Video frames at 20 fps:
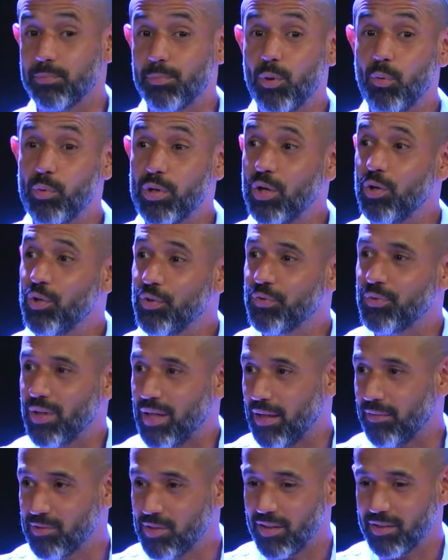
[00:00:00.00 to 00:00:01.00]
but we also, and
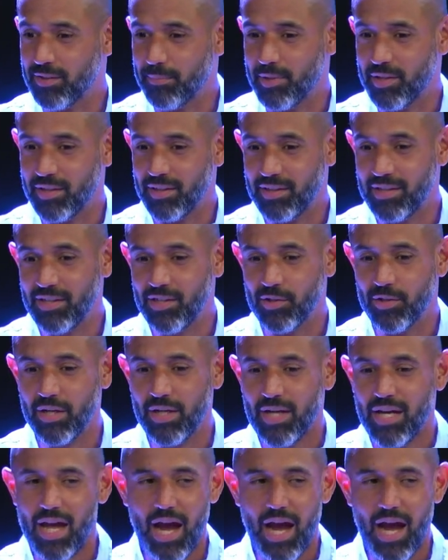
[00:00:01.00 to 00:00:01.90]
I've talked about in here,